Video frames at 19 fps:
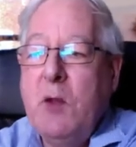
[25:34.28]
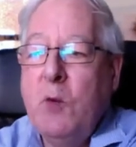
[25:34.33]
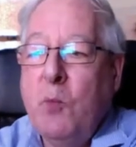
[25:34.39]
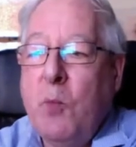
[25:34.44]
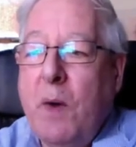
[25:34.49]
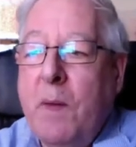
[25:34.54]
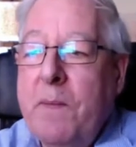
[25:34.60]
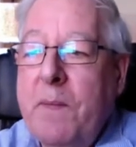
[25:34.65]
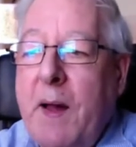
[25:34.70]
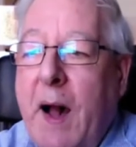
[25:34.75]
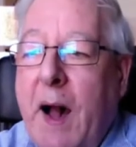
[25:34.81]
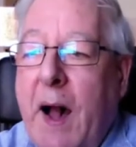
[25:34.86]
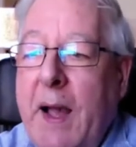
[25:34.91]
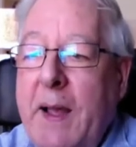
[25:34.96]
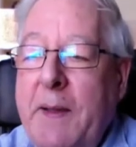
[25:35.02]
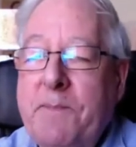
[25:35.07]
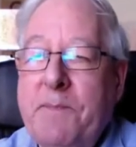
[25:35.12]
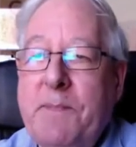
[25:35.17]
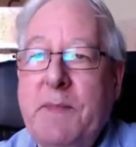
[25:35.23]
Well,
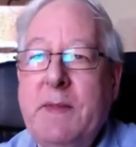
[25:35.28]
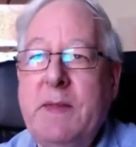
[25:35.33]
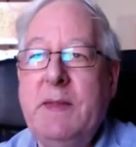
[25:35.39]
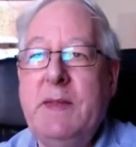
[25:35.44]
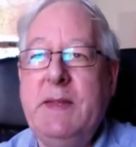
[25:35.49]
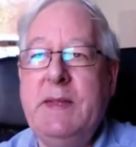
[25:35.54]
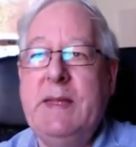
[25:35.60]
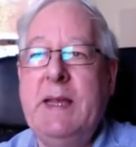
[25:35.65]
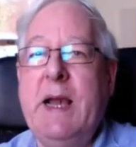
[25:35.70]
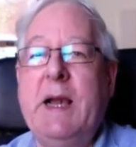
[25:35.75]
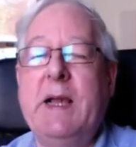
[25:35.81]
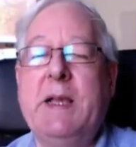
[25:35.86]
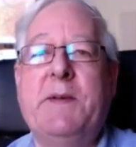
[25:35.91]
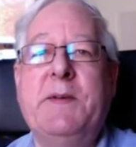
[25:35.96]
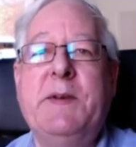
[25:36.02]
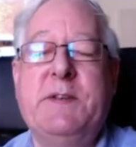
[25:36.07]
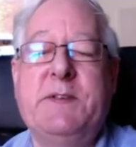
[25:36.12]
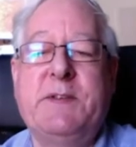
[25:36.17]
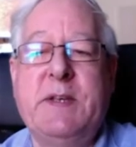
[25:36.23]

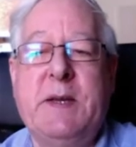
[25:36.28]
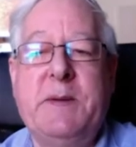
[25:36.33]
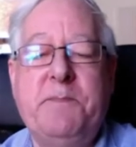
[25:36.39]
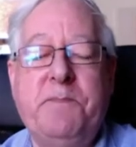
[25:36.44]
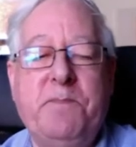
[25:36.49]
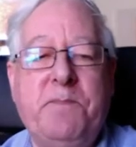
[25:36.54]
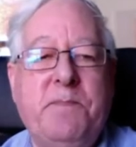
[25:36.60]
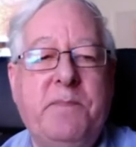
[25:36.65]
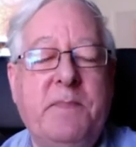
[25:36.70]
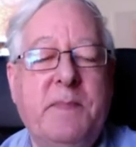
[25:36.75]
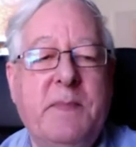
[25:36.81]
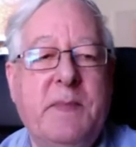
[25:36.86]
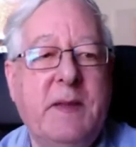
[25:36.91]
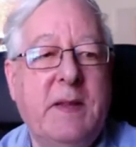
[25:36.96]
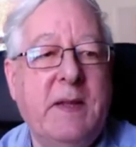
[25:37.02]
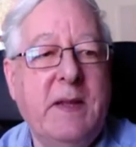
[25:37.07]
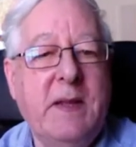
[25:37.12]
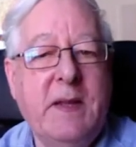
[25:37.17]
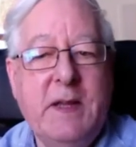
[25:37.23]
it's
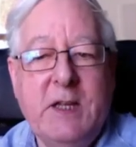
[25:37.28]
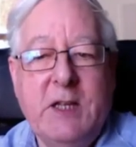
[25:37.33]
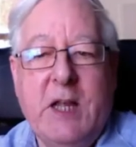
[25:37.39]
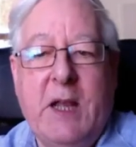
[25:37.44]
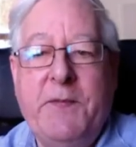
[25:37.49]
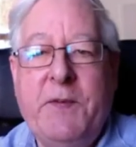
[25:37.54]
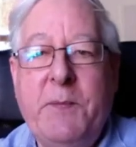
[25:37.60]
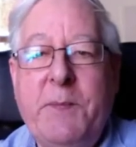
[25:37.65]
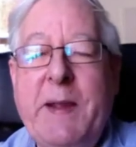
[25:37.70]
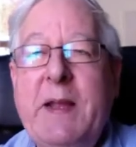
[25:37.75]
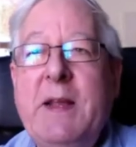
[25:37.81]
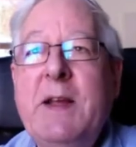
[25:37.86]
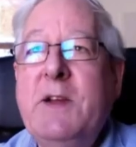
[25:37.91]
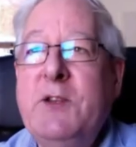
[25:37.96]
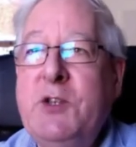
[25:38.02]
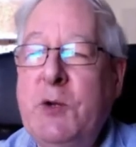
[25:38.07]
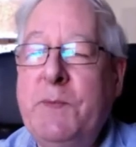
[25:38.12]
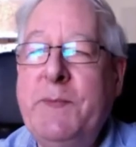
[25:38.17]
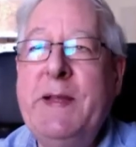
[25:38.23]
if you mean,
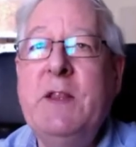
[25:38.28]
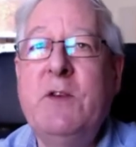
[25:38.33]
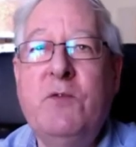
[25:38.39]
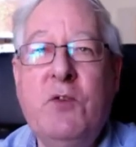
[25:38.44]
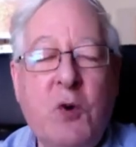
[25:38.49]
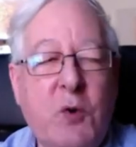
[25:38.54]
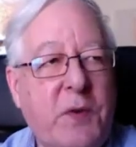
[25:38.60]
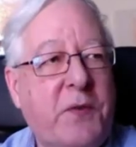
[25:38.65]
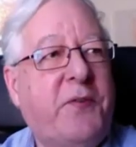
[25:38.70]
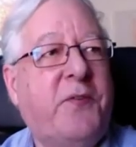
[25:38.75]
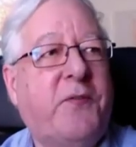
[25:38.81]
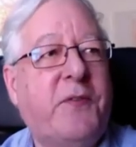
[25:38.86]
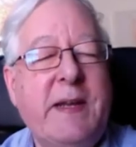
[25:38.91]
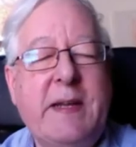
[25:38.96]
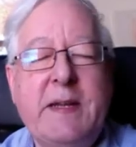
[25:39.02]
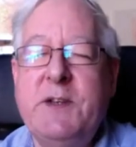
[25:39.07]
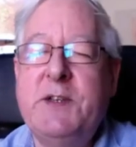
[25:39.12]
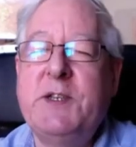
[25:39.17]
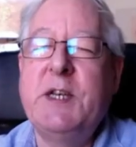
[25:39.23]
do you mean the rule of
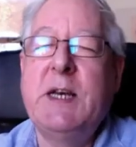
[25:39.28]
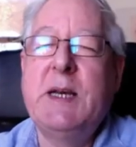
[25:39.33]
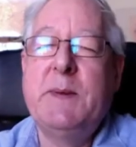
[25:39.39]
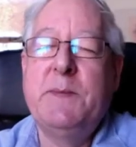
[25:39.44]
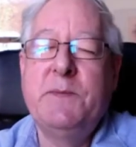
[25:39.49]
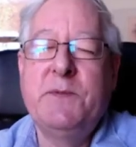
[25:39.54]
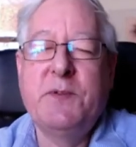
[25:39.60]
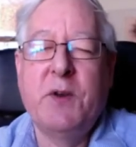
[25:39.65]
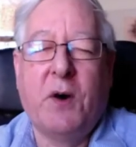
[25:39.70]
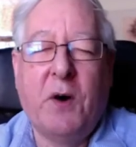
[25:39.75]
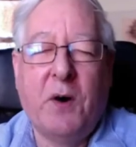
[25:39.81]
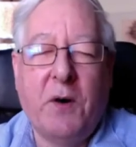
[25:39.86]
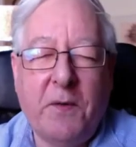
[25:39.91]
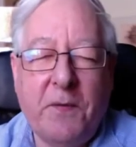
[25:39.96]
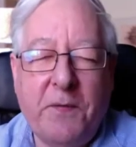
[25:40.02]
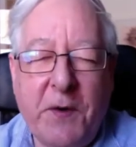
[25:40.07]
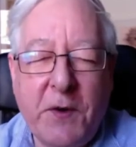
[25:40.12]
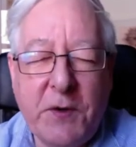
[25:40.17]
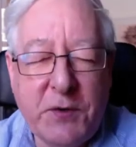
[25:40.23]
three in terms
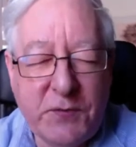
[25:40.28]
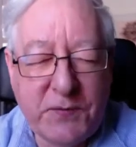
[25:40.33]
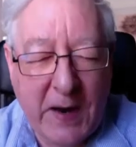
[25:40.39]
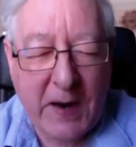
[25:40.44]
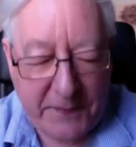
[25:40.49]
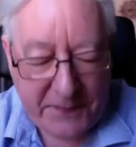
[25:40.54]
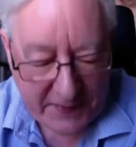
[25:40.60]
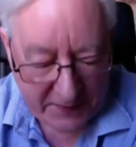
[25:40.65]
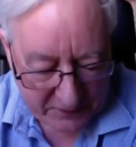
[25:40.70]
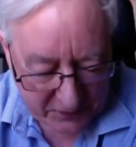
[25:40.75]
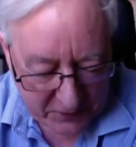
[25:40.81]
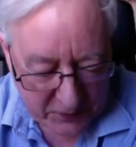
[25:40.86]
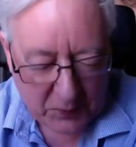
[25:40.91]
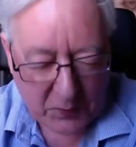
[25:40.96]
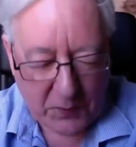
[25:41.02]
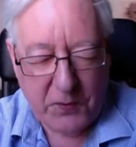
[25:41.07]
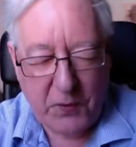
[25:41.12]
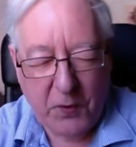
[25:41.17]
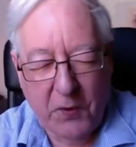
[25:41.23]
of photographic
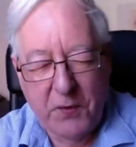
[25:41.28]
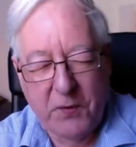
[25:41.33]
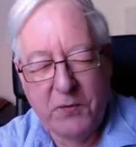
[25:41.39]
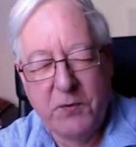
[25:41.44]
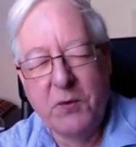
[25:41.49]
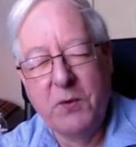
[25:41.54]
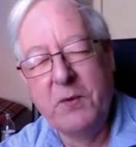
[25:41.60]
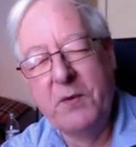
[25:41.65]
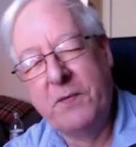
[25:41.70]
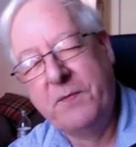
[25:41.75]
rule, or the rule